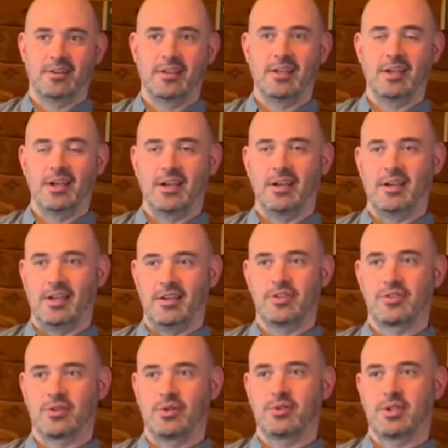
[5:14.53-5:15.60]
Yeah, and it's
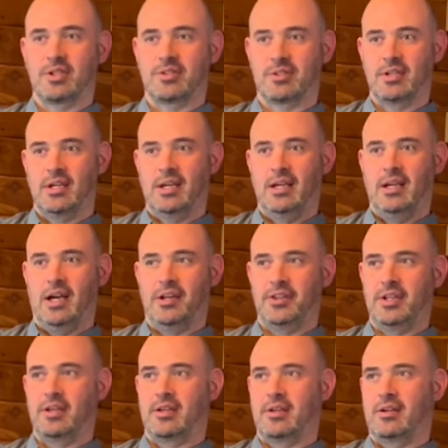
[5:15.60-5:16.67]
good. I
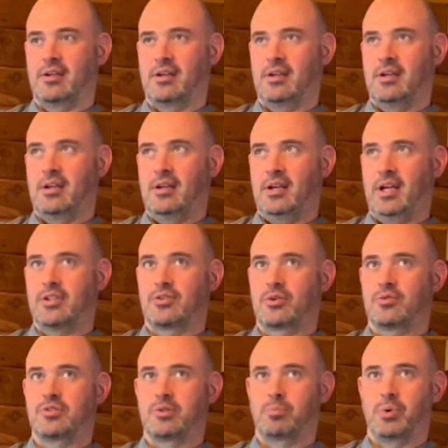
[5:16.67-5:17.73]
think it's
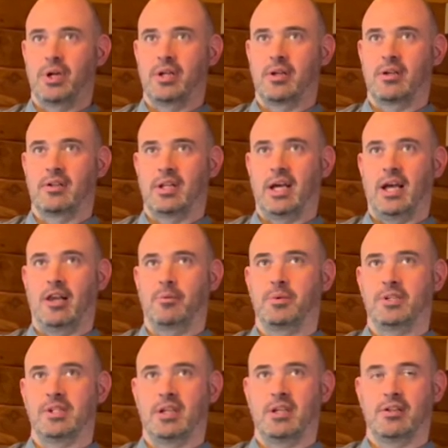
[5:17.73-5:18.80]
good to bring that
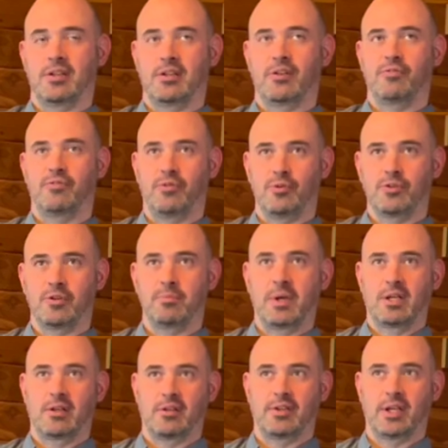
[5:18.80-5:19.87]
element in. I think the
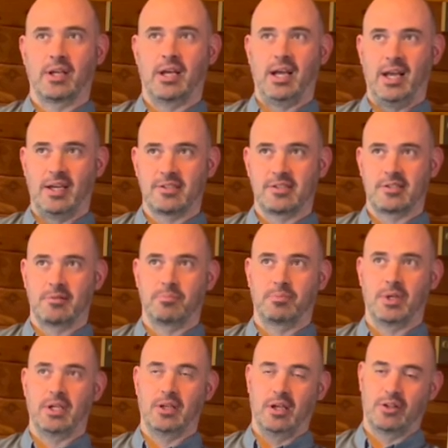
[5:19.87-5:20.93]
fundamental thing has to
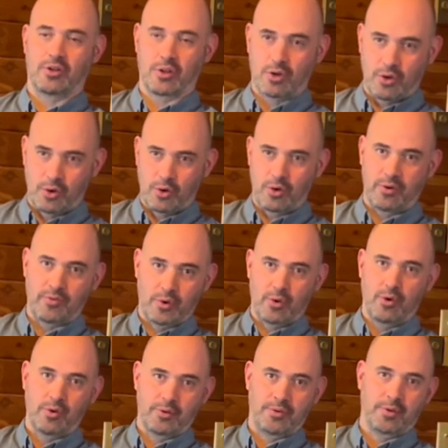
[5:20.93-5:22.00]
be at the core of
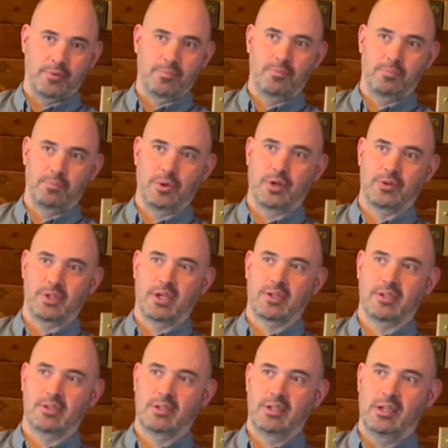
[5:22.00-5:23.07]
all of the
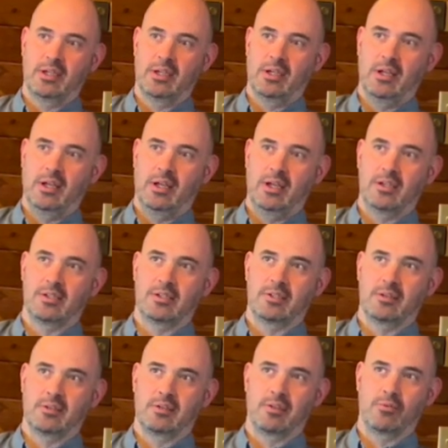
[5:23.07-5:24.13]
projects is
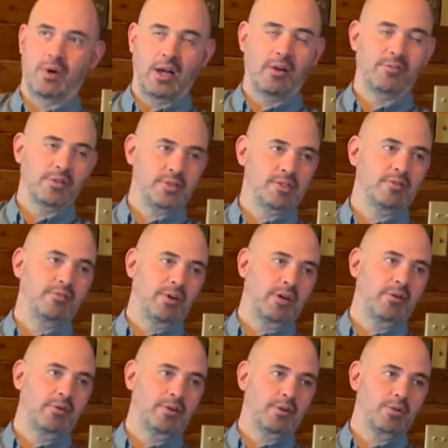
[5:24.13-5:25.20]
the relevance to
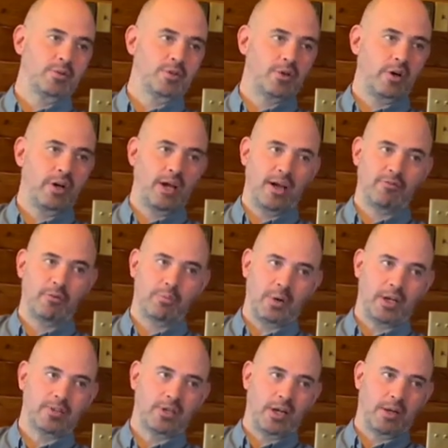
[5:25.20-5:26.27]
farrier, though. It's got to have a
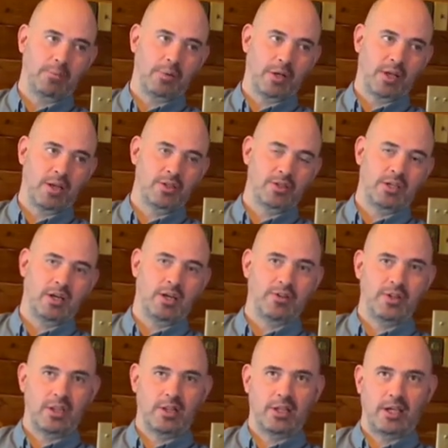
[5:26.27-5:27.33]
practical application, and I
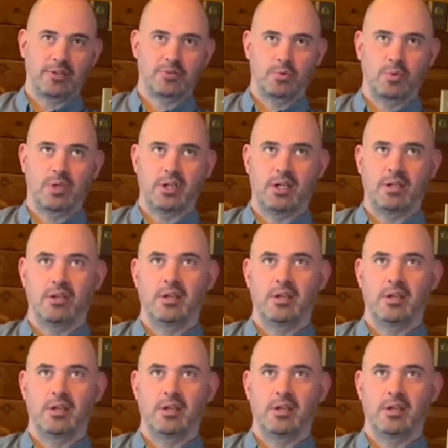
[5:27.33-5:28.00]
think that's where